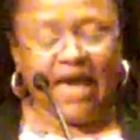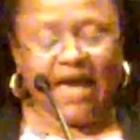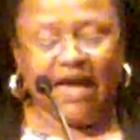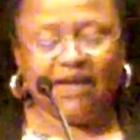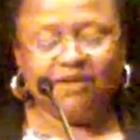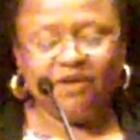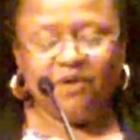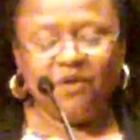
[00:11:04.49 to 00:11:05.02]

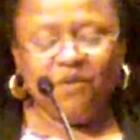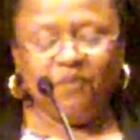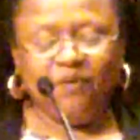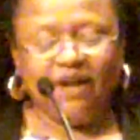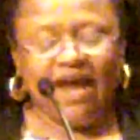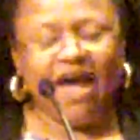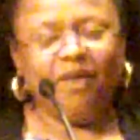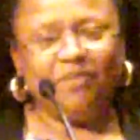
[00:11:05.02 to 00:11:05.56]
And
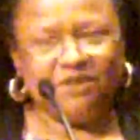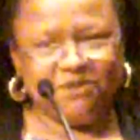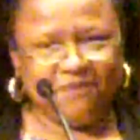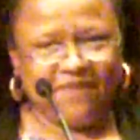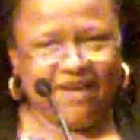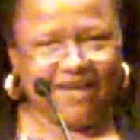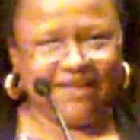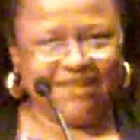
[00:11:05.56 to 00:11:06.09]
what happens
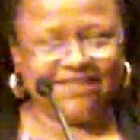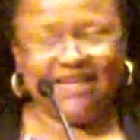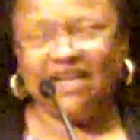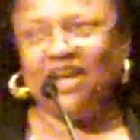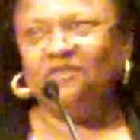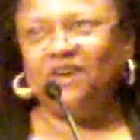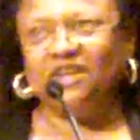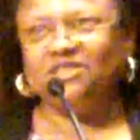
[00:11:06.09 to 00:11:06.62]
with that is,
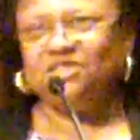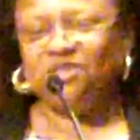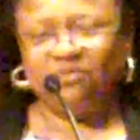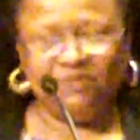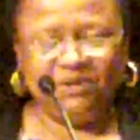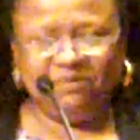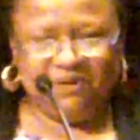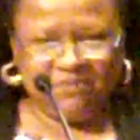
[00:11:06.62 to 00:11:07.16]
and I've had
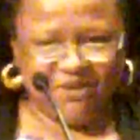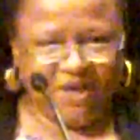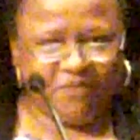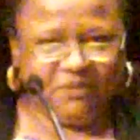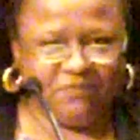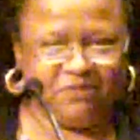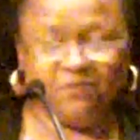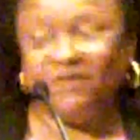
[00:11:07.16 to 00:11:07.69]
so many people
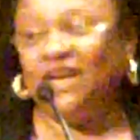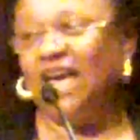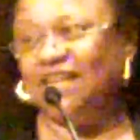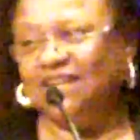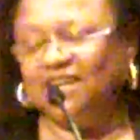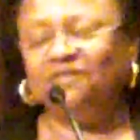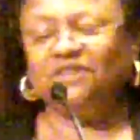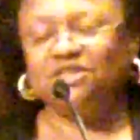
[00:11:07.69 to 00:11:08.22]
come up to me,
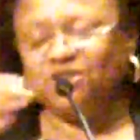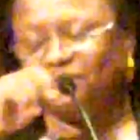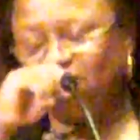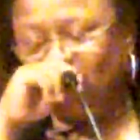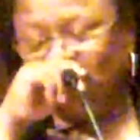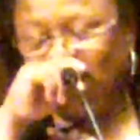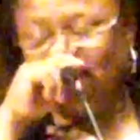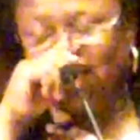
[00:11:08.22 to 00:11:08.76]
and even
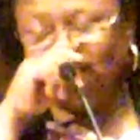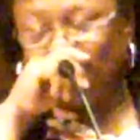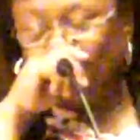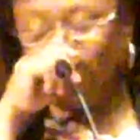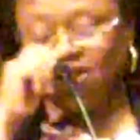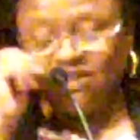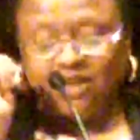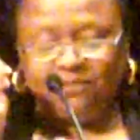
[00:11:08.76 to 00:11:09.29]
during the
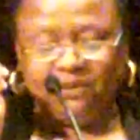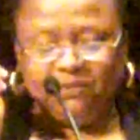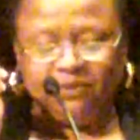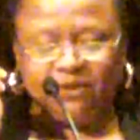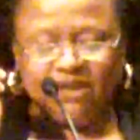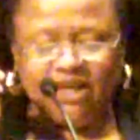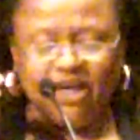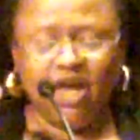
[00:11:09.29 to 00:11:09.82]
workshop,
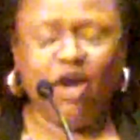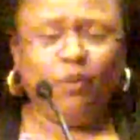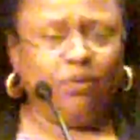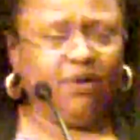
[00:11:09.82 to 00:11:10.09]
people are like,